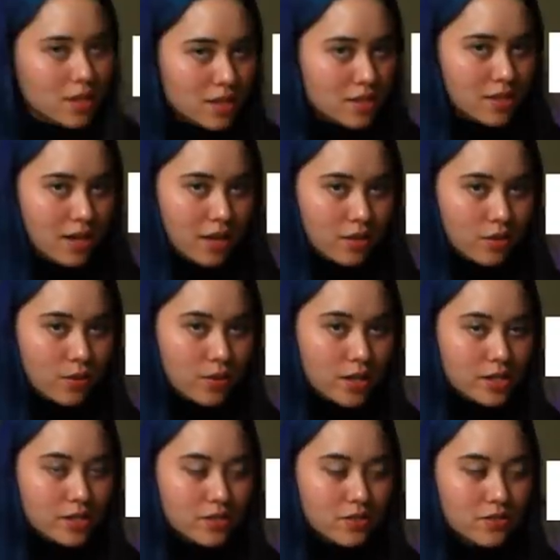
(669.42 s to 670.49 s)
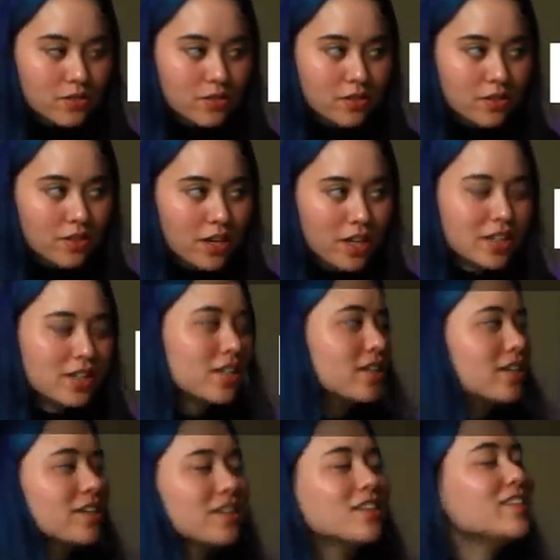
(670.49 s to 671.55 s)
these categories. And like,
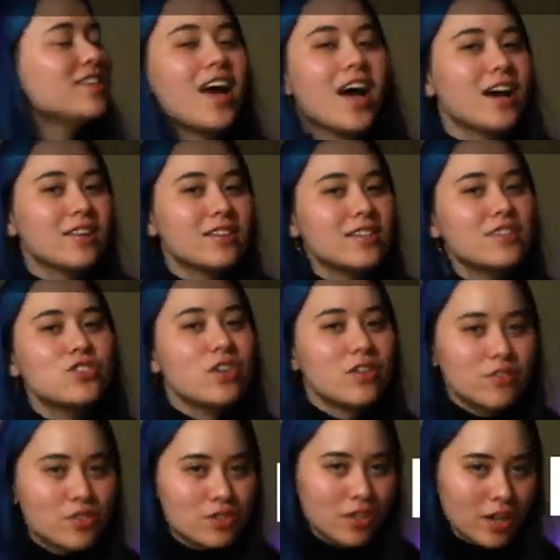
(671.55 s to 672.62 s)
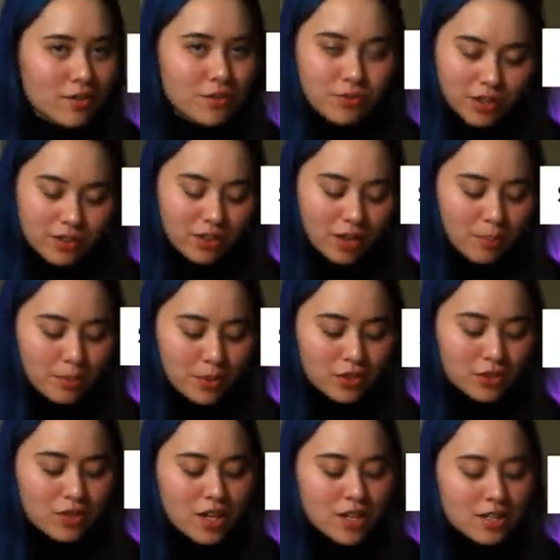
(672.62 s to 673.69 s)
yeah, these genres are kind of fucked up, but
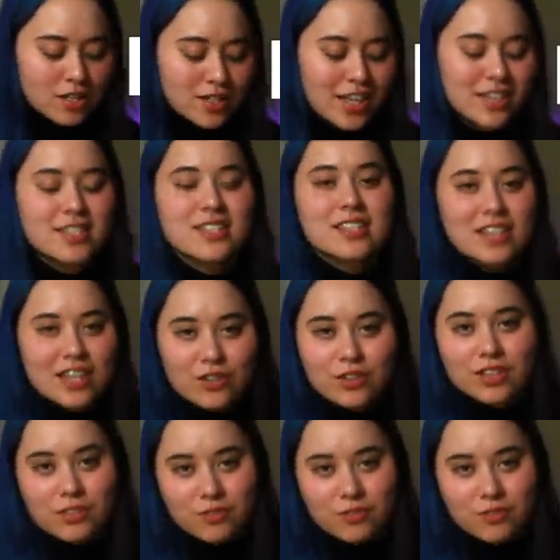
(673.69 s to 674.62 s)
they're not necessarily